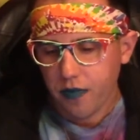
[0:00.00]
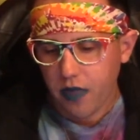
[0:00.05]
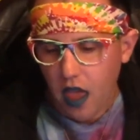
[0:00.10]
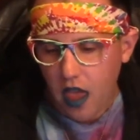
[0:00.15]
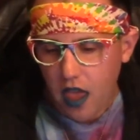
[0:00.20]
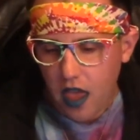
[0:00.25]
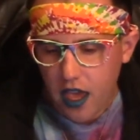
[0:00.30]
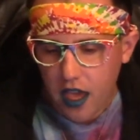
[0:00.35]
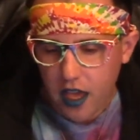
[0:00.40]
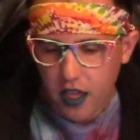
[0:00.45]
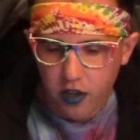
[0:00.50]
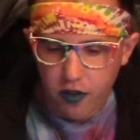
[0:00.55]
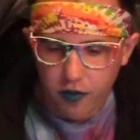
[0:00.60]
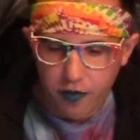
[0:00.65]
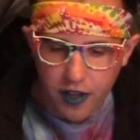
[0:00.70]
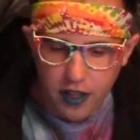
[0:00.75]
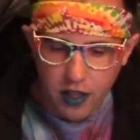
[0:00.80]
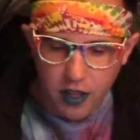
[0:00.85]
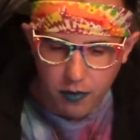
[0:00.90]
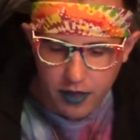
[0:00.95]
And you'll
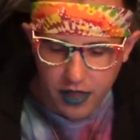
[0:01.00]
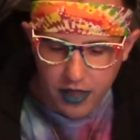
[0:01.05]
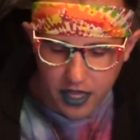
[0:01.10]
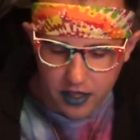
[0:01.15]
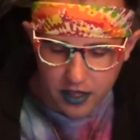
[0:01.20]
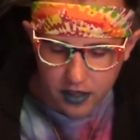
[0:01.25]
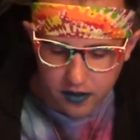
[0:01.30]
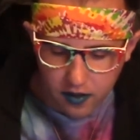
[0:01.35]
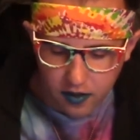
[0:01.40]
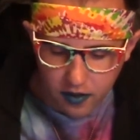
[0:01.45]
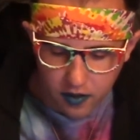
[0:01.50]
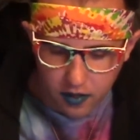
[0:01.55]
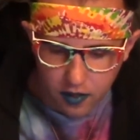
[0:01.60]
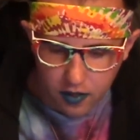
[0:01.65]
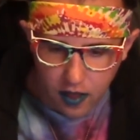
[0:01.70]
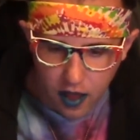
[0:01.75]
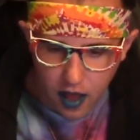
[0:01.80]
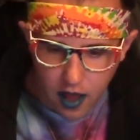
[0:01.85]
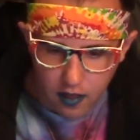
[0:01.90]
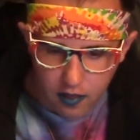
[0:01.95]
find out what that is a
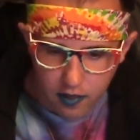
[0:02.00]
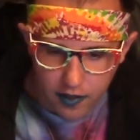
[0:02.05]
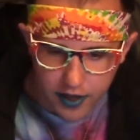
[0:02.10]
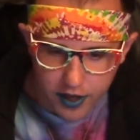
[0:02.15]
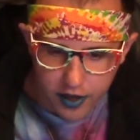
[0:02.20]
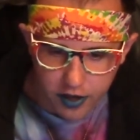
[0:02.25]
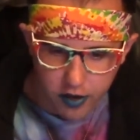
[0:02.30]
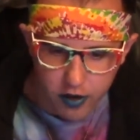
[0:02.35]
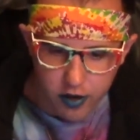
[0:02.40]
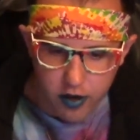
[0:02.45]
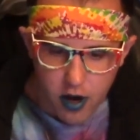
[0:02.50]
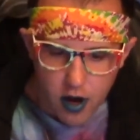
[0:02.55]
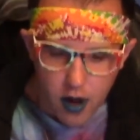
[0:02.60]
lot later.